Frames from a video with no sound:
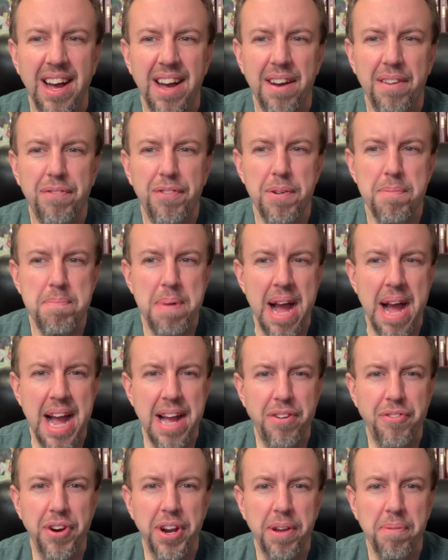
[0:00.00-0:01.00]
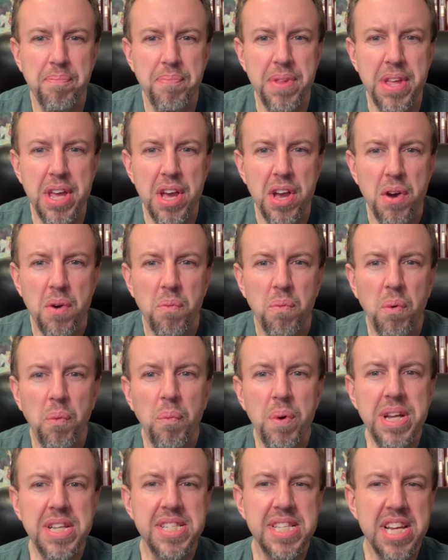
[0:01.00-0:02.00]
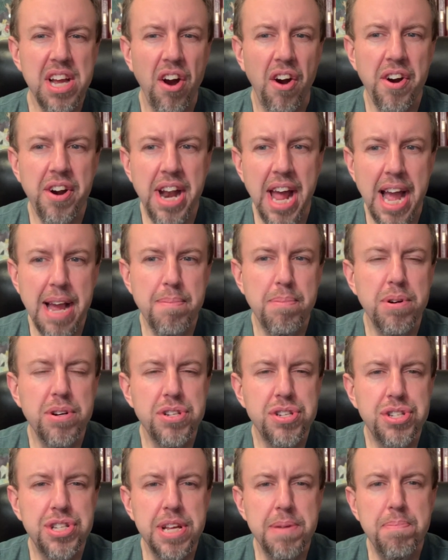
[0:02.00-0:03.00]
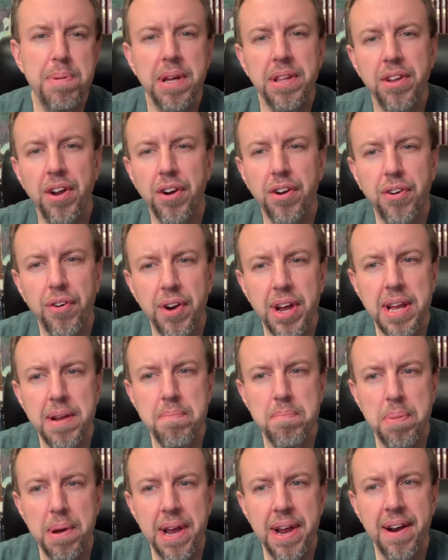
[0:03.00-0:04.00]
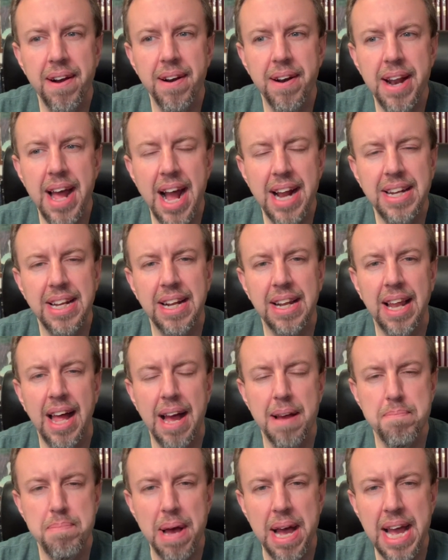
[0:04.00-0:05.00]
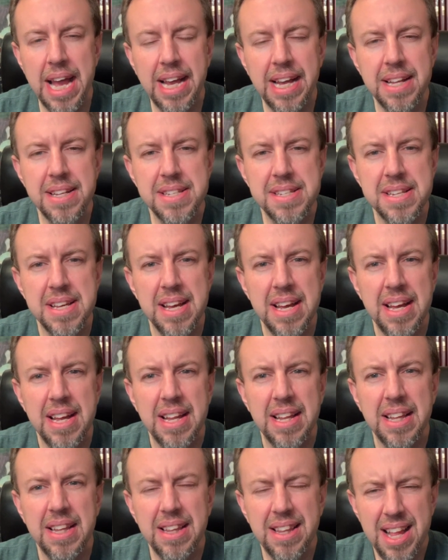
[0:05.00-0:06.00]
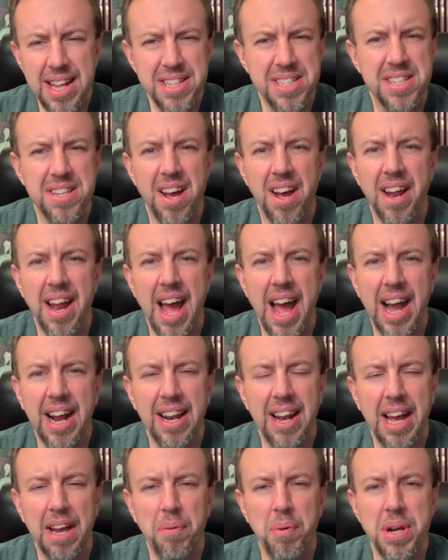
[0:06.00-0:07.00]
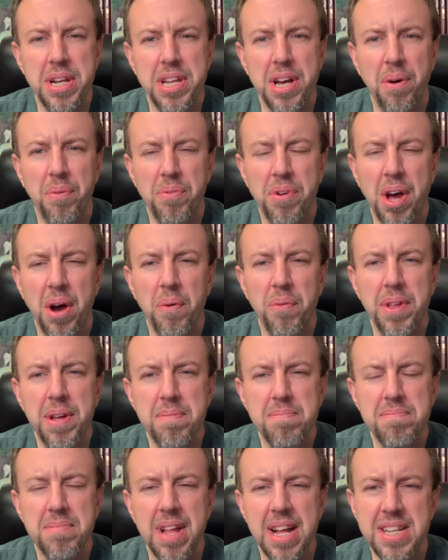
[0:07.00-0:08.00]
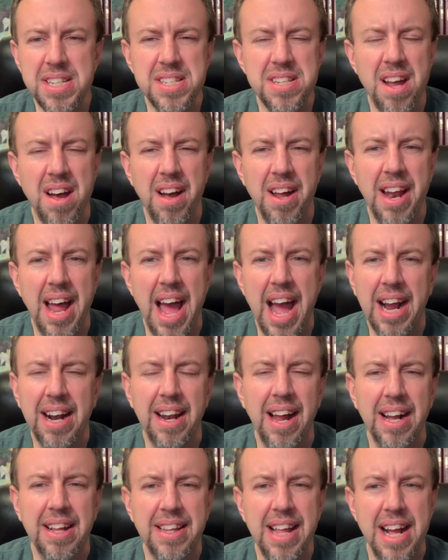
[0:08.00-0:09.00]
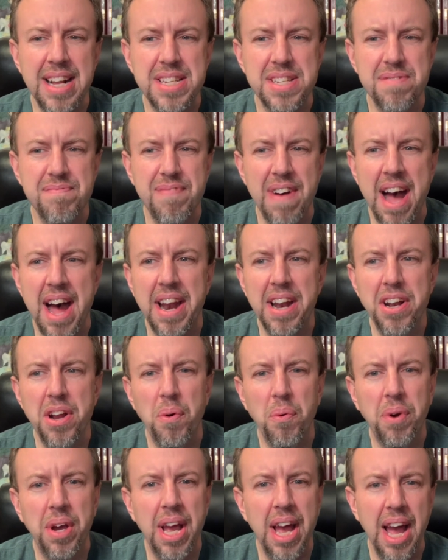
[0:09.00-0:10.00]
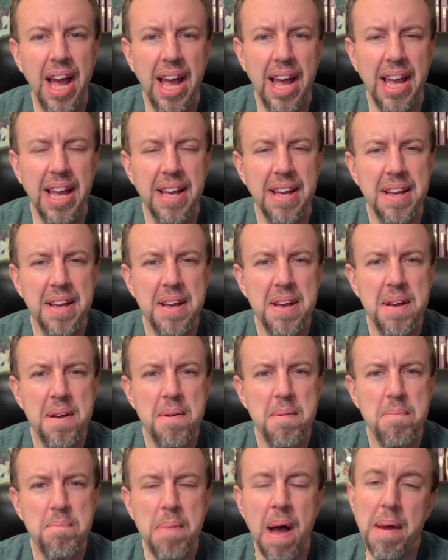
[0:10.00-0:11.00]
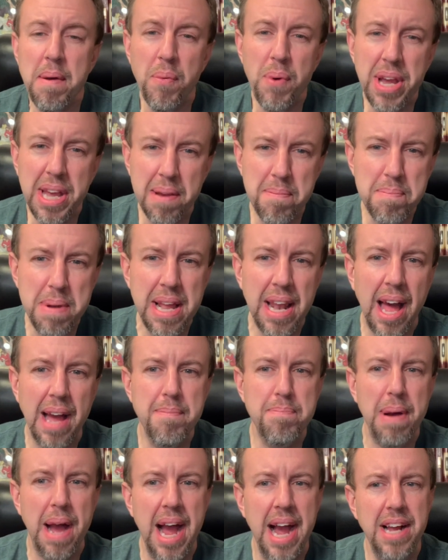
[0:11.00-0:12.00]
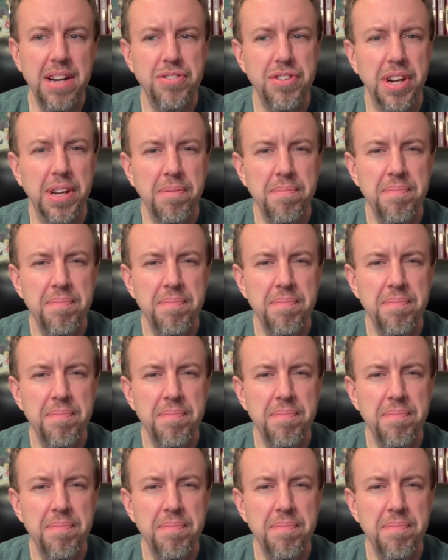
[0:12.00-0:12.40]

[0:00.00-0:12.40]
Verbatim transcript: from Patrick. When we see our neighbors sipping their green beer and acting like pagans, let's not act like we don't know them. Let's not act like that's fine and okay. Maybe we can be like Patrick.